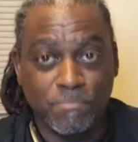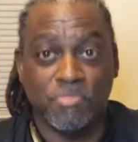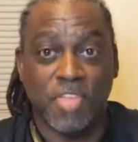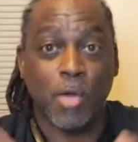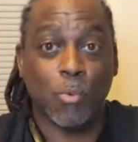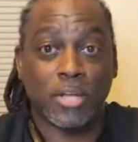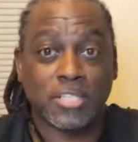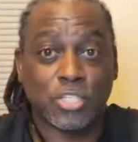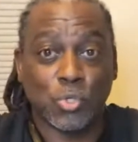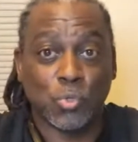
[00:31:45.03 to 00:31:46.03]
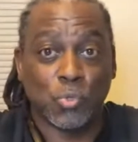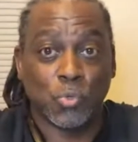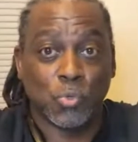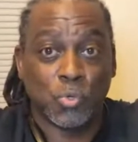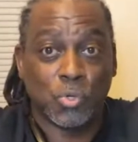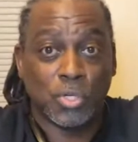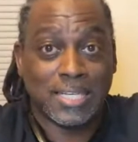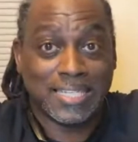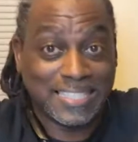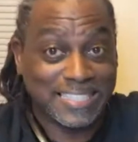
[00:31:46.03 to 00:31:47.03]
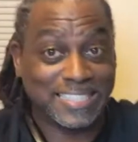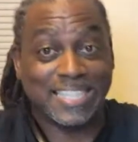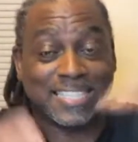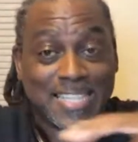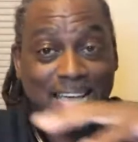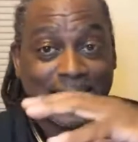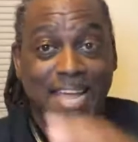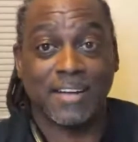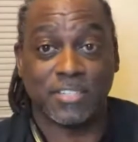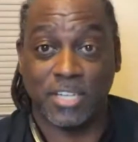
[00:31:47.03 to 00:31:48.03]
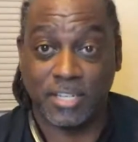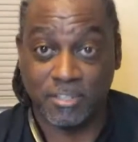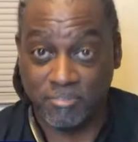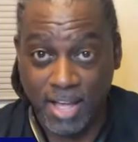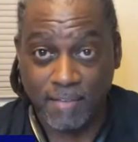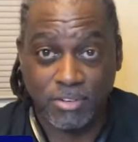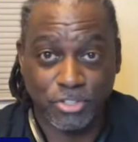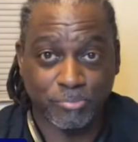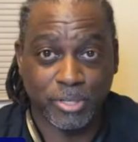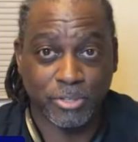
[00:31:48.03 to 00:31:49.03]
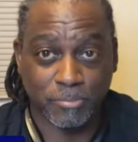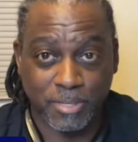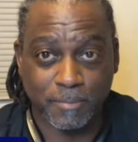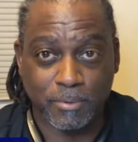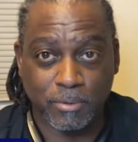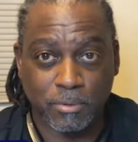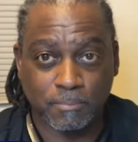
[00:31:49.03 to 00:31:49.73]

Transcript: They want to condense that down to under 500 million people.